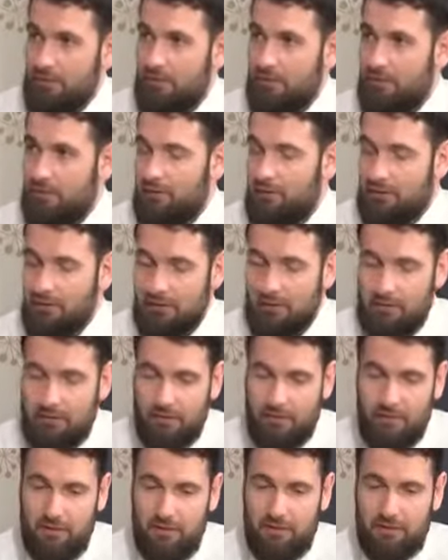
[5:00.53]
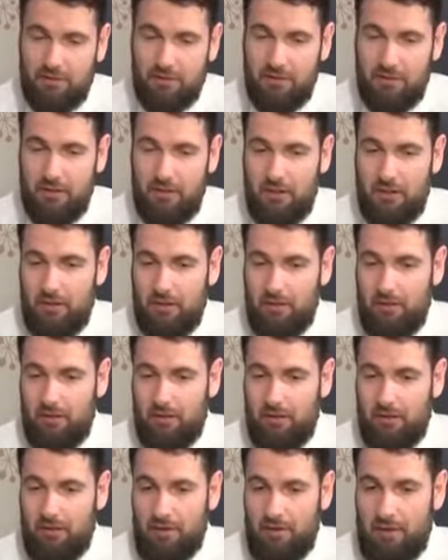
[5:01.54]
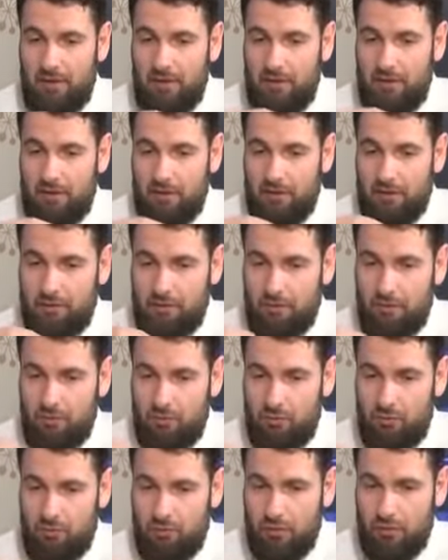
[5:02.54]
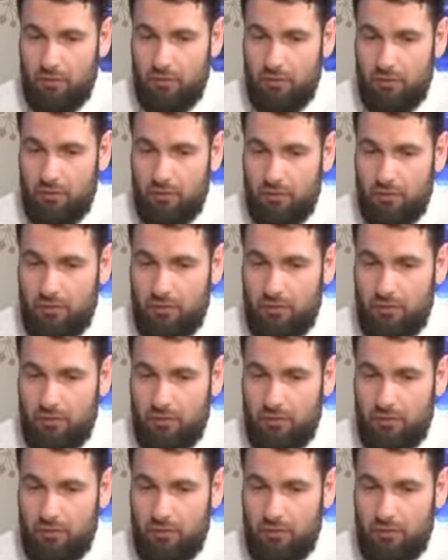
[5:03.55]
Uh, things. And you were